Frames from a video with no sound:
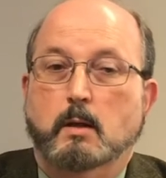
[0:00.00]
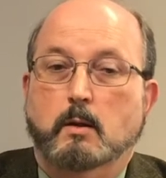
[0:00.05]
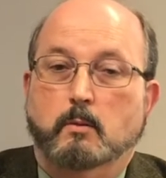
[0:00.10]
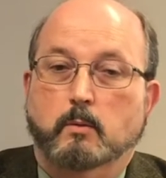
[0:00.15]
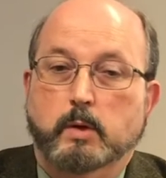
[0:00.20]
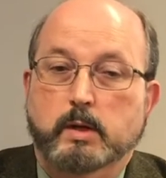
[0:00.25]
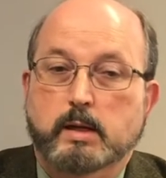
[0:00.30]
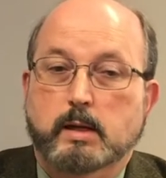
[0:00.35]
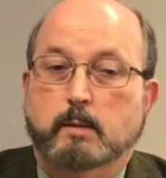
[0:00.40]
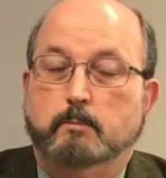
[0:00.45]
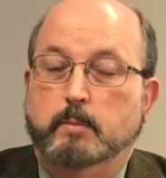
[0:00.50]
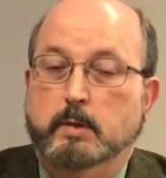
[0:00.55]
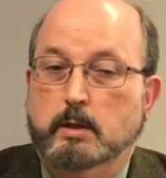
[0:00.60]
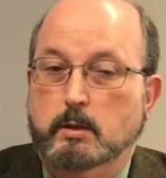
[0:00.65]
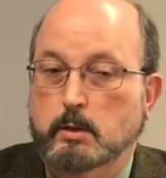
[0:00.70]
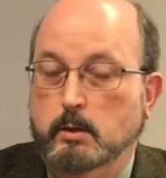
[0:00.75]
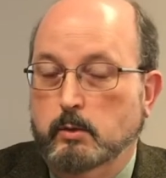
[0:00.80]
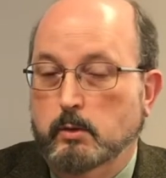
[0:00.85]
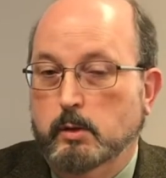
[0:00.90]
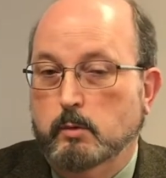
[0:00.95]
We have been
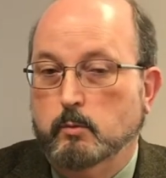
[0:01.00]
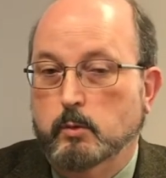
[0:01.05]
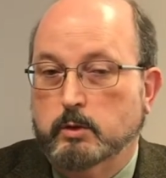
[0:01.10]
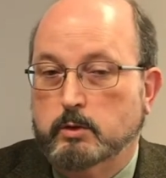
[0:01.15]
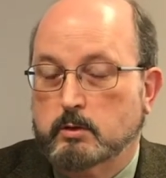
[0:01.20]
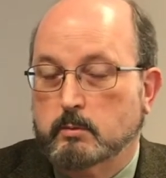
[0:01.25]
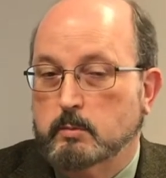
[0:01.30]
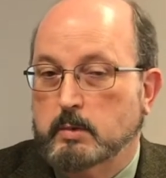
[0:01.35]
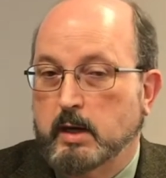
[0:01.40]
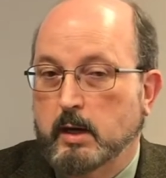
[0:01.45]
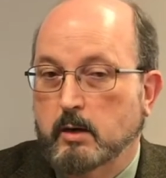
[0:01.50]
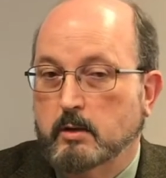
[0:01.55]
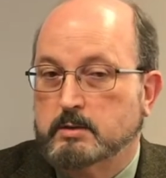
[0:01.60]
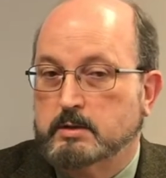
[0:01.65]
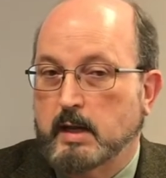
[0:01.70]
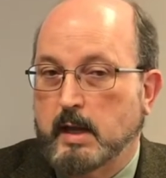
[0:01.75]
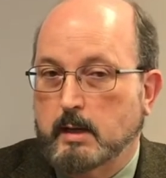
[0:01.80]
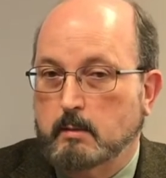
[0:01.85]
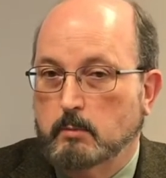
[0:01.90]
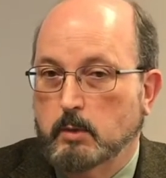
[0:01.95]
doing with some CARES
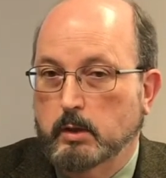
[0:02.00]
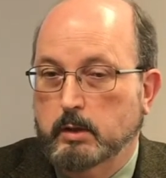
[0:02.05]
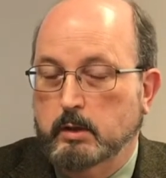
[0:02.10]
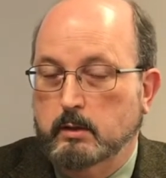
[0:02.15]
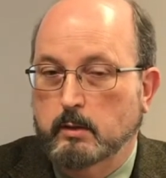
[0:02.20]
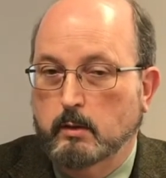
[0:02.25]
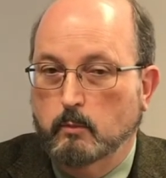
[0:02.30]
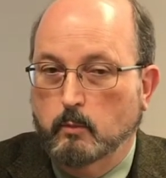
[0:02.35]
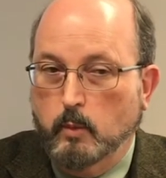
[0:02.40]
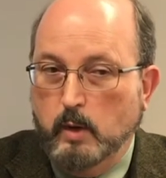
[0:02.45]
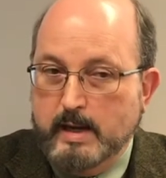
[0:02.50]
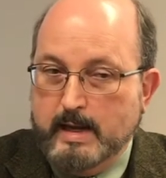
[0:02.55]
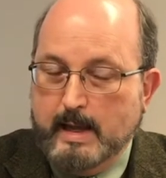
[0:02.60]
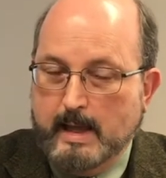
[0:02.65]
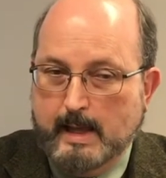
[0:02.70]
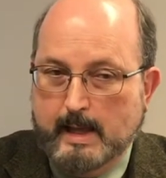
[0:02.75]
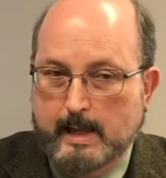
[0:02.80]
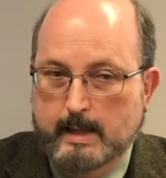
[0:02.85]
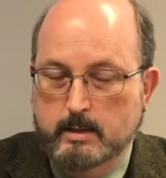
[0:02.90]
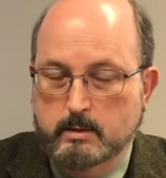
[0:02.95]
Act money that we
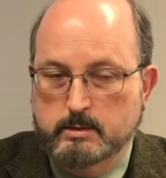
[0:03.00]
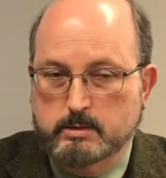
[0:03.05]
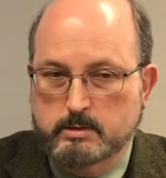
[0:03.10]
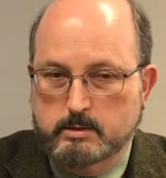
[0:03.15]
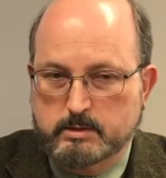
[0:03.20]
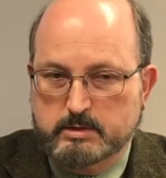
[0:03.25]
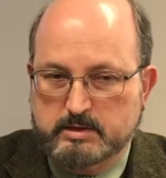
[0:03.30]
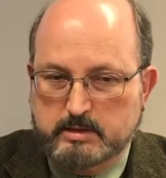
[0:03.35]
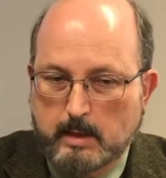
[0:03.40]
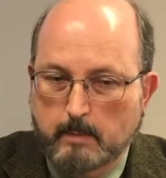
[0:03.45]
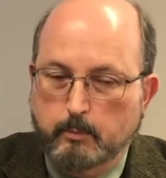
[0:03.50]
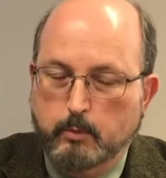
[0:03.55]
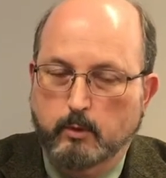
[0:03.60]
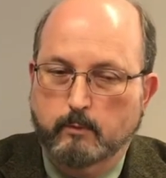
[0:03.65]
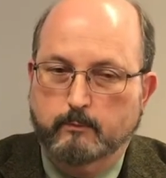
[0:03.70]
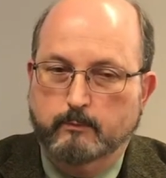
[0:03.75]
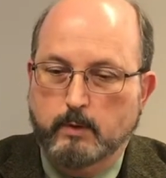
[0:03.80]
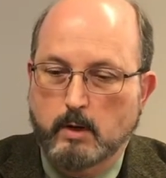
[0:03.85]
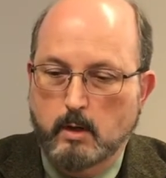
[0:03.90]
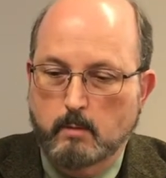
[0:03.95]
got,
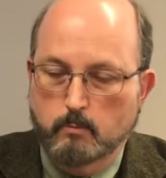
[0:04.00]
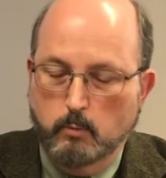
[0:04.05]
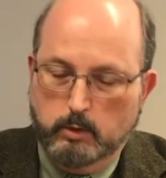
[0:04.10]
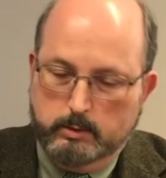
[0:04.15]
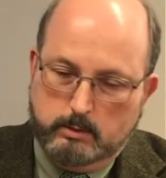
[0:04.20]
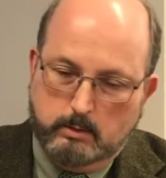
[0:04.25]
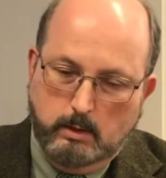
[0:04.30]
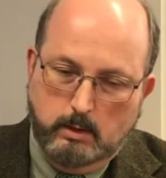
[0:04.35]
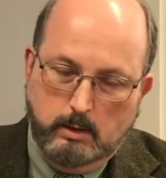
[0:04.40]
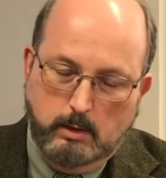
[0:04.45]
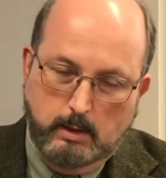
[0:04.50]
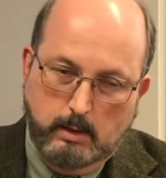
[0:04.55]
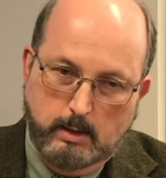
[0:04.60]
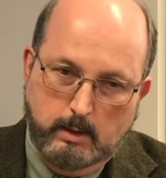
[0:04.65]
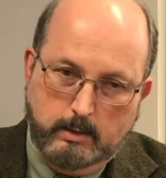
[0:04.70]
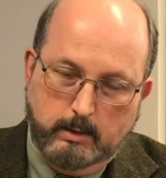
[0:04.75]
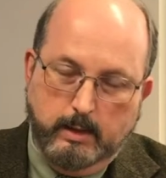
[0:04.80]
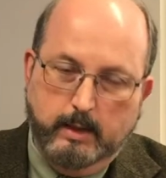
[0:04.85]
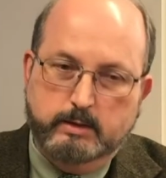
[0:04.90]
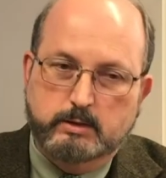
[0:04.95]
separate from what the
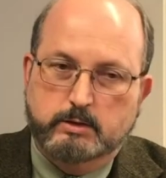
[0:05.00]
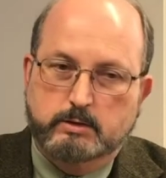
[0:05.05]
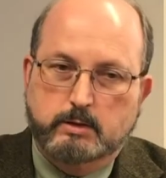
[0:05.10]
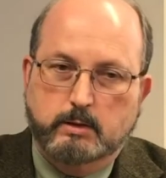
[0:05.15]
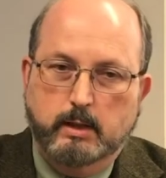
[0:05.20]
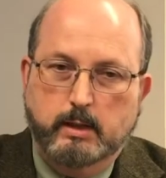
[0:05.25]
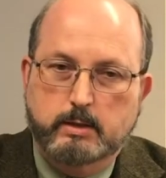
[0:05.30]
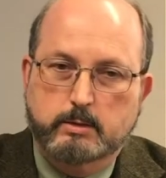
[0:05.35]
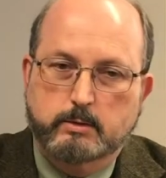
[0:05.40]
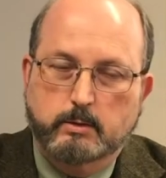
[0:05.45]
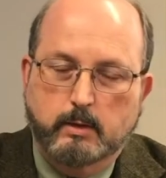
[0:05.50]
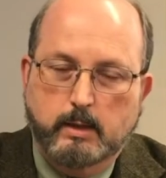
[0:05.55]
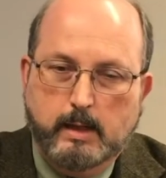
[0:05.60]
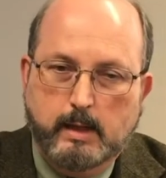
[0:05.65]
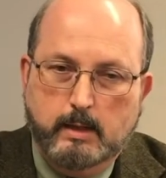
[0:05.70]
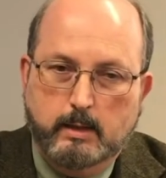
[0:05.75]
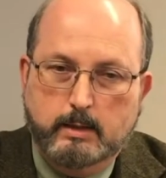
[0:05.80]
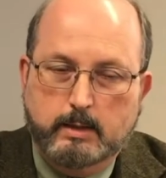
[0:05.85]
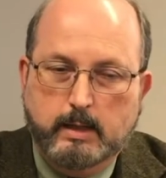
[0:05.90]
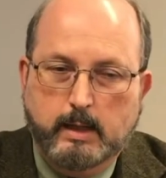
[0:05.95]
legislature
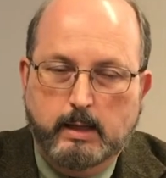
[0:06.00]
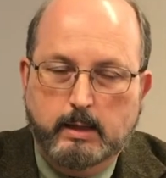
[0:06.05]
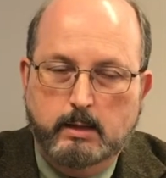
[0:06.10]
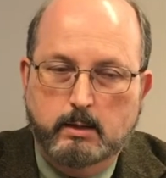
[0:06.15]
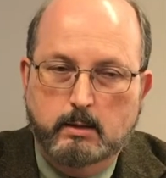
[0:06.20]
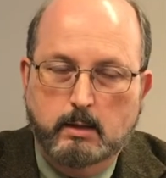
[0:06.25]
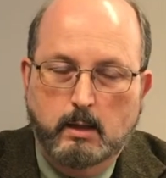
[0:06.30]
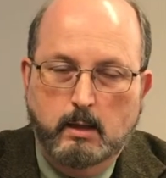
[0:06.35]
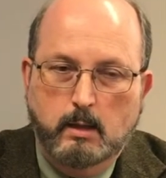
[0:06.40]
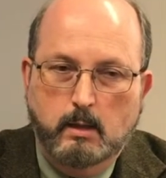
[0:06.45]
allocated.